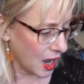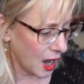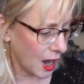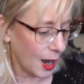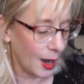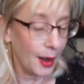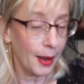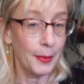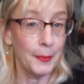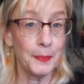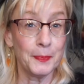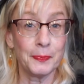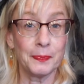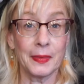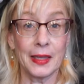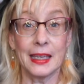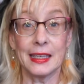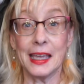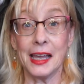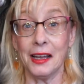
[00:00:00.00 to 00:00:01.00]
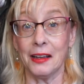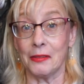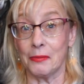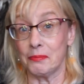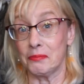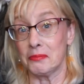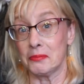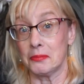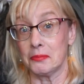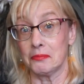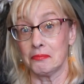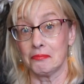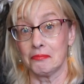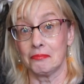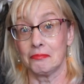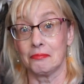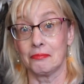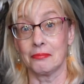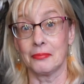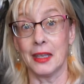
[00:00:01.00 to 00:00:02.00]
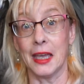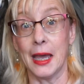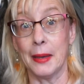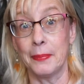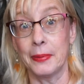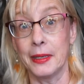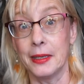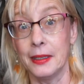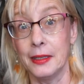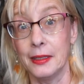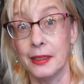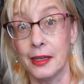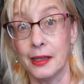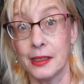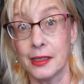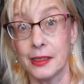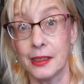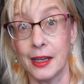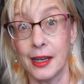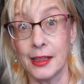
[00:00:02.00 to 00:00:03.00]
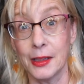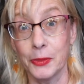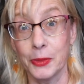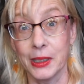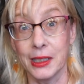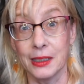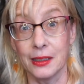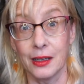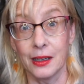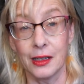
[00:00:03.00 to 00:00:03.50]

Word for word: Um, yeah. Happy uh, Halloween.